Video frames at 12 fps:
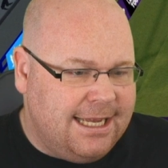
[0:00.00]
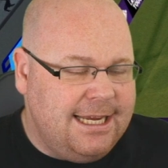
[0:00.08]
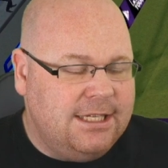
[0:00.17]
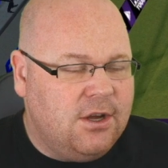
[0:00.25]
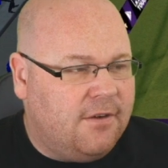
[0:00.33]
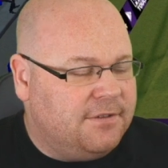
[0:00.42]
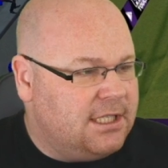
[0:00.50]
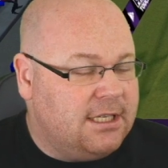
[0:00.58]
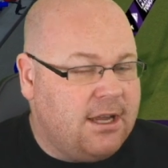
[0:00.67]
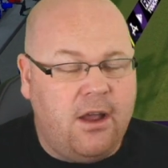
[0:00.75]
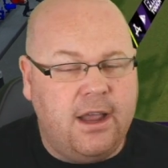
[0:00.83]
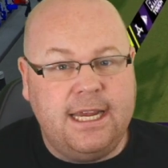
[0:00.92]
He's
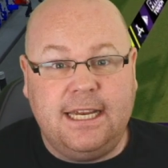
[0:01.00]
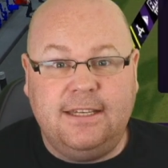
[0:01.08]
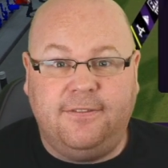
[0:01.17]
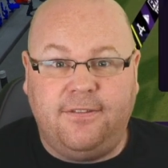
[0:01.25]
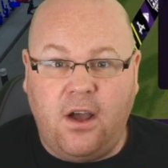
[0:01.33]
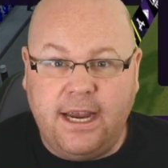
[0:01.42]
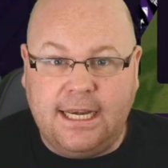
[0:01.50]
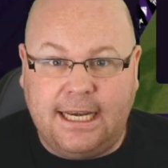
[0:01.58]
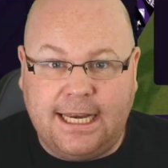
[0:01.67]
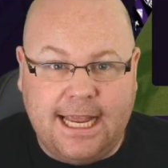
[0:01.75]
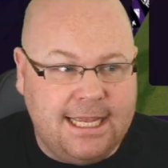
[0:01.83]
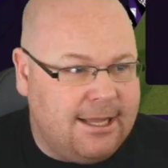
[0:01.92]
offside. He's
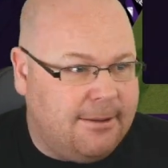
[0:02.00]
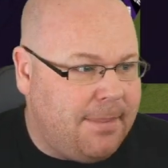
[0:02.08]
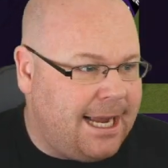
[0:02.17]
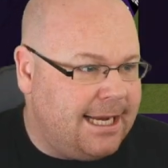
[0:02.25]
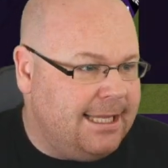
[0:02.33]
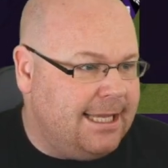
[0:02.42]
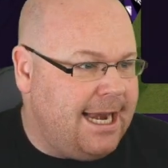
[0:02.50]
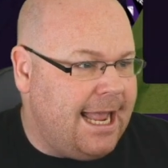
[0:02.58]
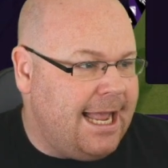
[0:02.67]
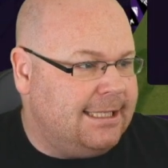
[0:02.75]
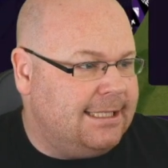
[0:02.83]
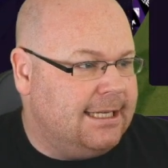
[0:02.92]
finally hit the back of the
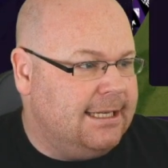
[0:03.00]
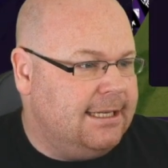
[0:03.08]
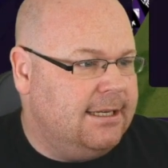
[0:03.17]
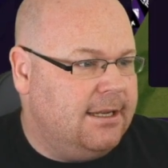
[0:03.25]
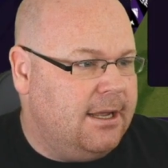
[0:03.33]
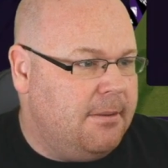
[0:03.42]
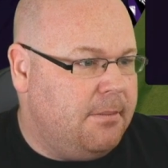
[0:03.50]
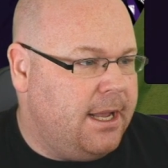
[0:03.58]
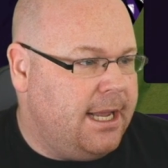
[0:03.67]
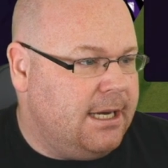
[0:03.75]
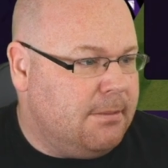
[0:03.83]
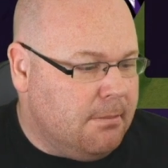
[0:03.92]
net,
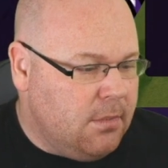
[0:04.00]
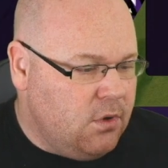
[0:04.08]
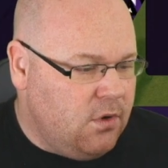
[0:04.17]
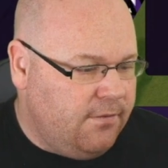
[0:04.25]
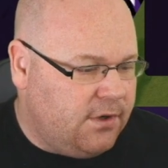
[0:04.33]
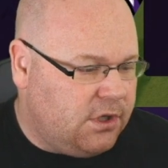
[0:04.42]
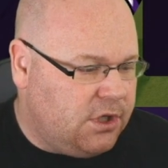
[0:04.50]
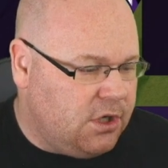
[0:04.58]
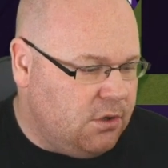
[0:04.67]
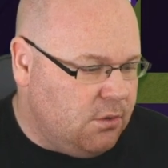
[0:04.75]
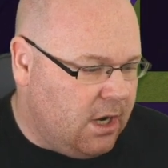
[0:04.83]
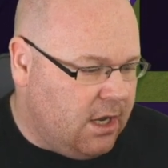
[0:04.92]
but he'd moved
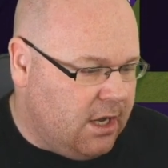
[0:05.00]
too